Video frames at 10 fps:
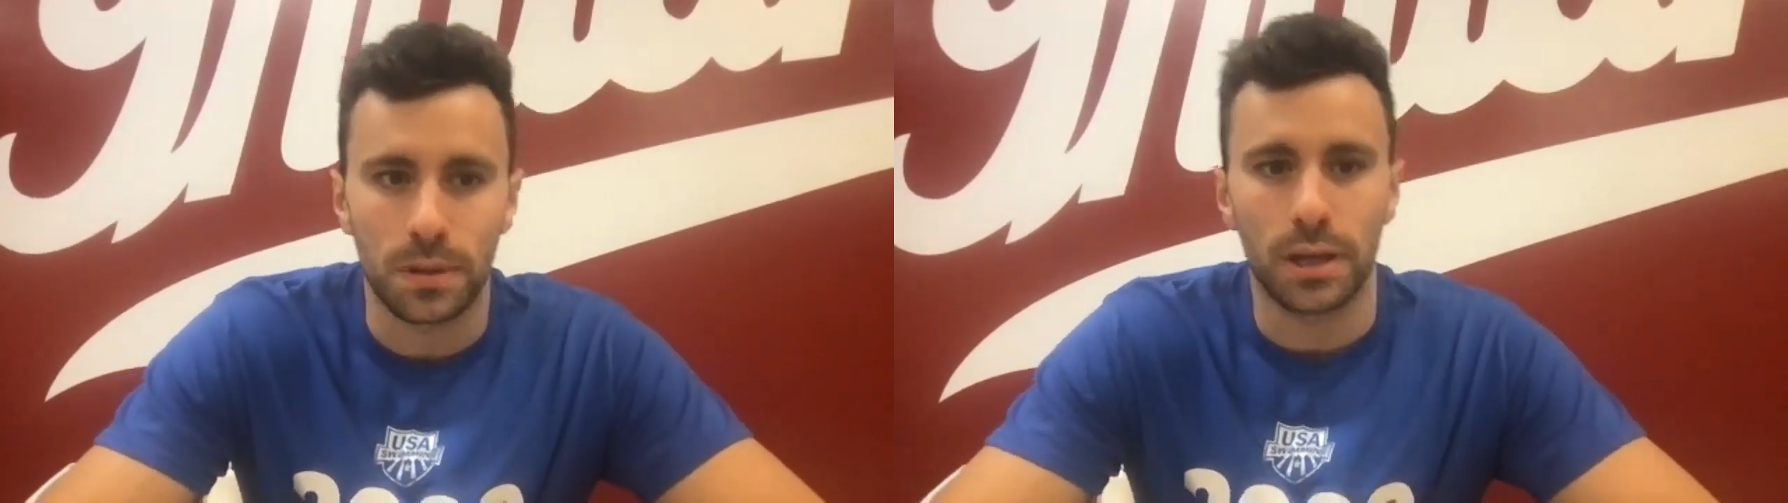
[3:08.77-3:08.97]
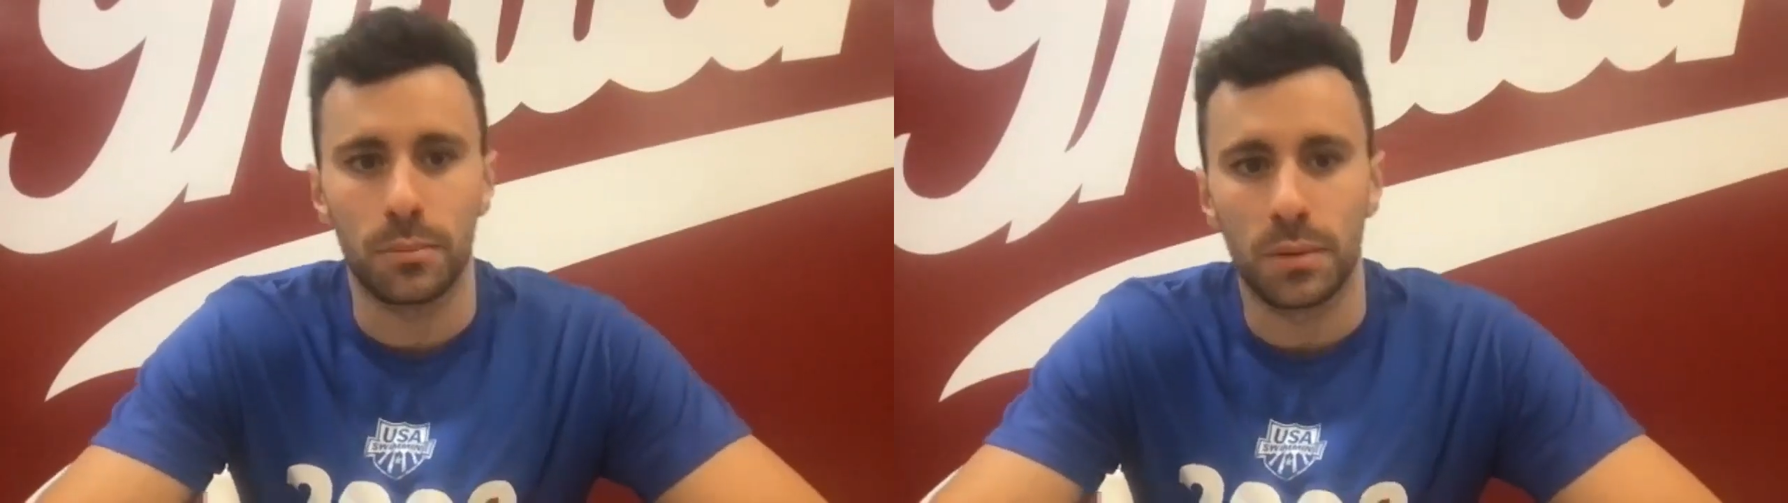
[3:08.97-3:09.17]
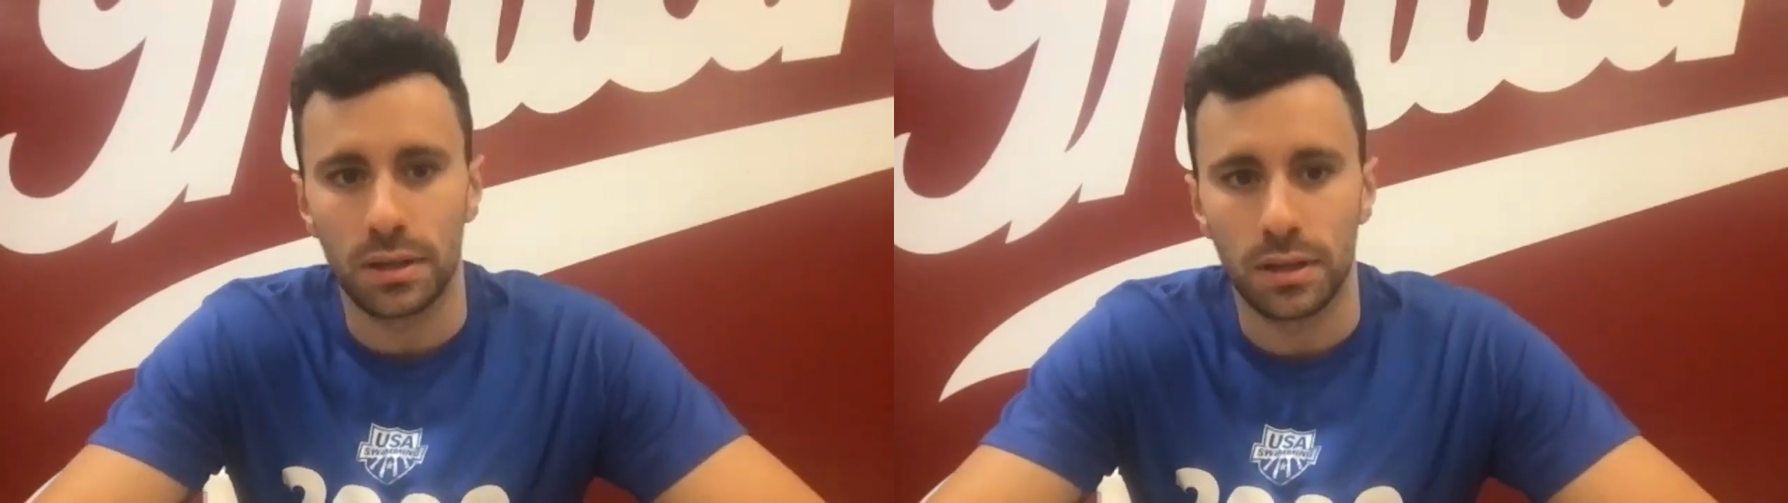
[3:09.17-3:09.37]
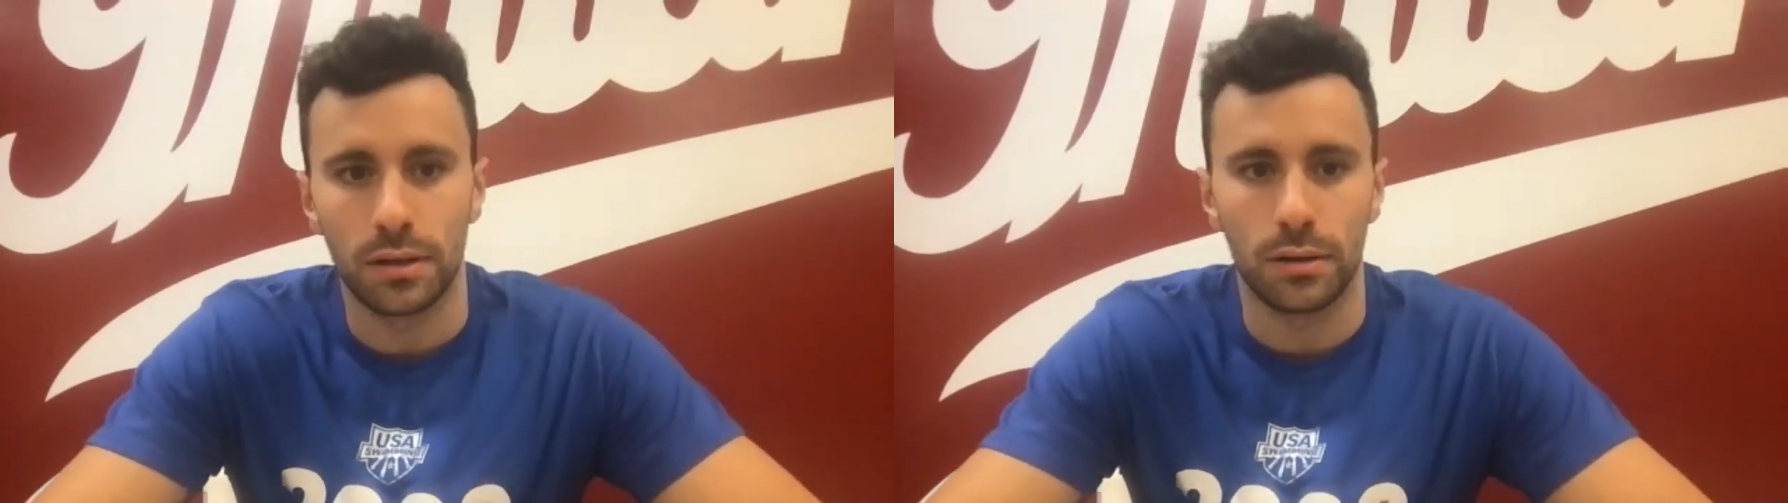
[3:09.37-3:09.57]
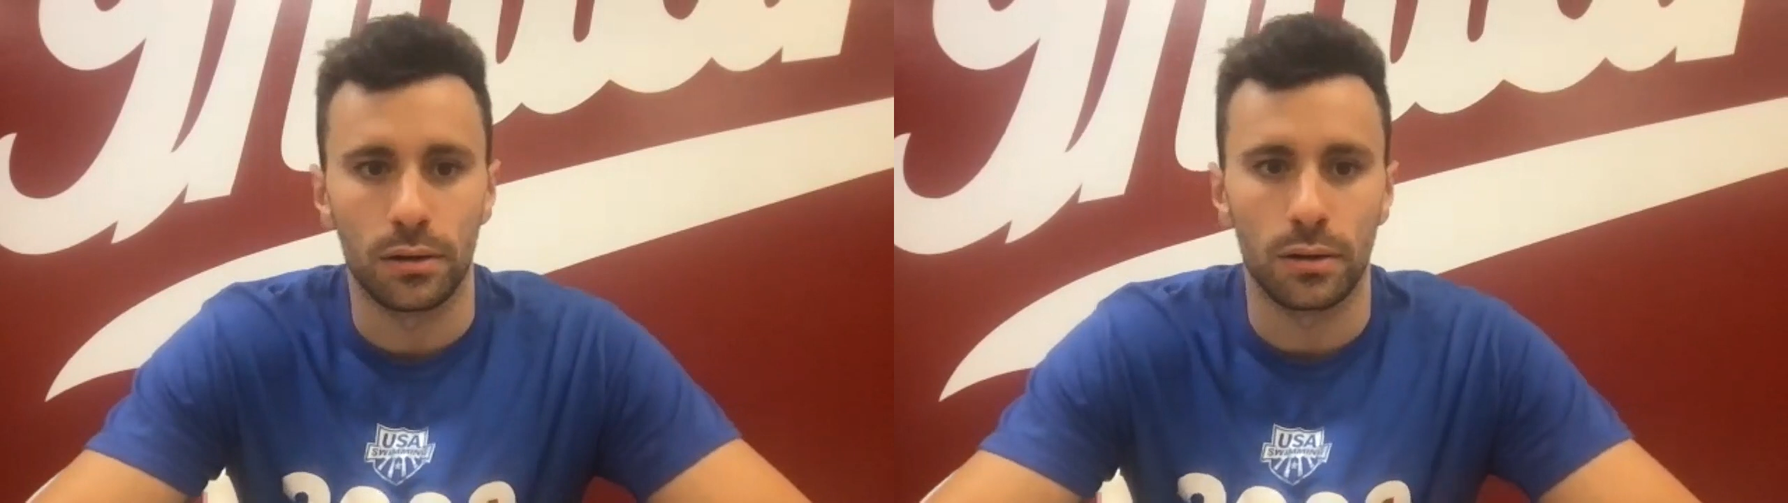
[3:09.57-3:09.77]
are like a big
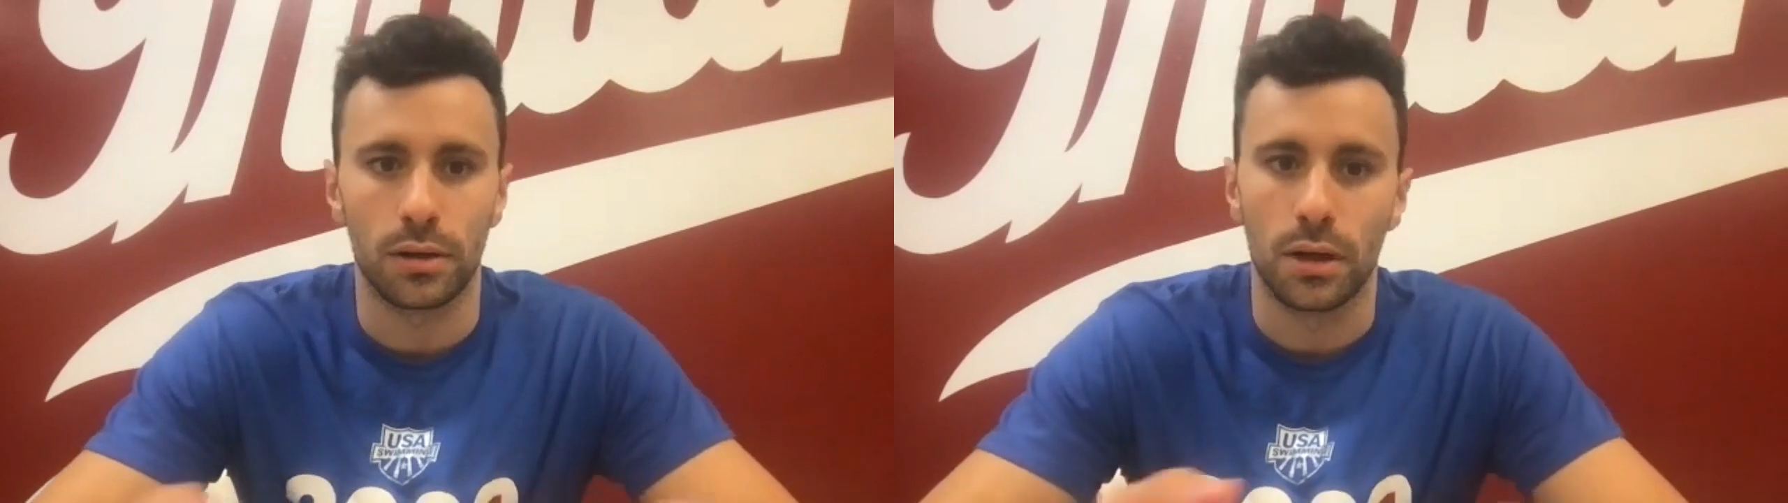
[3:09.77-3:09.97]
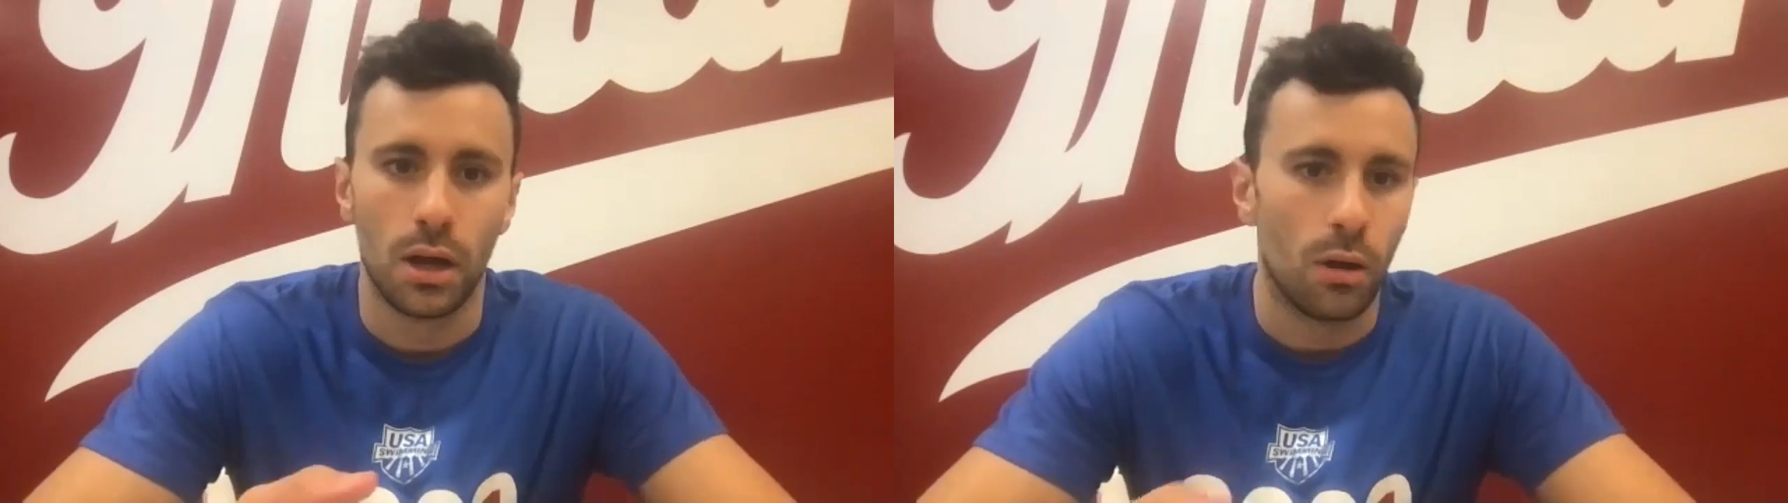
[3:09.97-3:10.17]
deal or